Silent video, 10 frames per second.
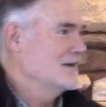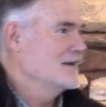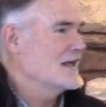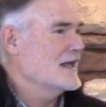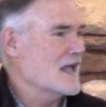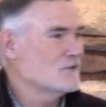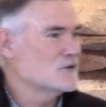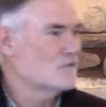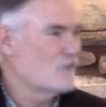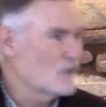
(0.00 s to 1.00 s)
He gave a
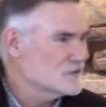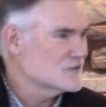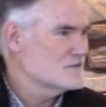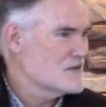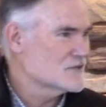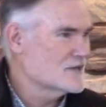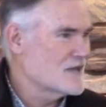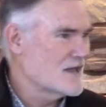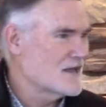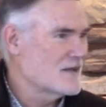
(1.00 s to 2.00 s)
devotion
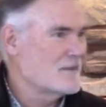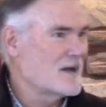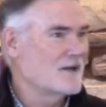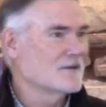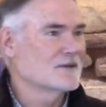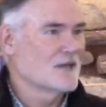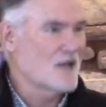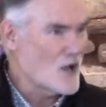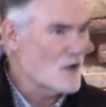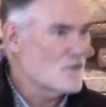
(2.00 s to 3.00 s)
yesterday about
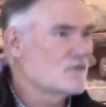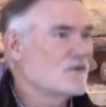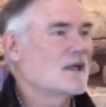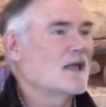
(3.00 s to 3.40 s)
love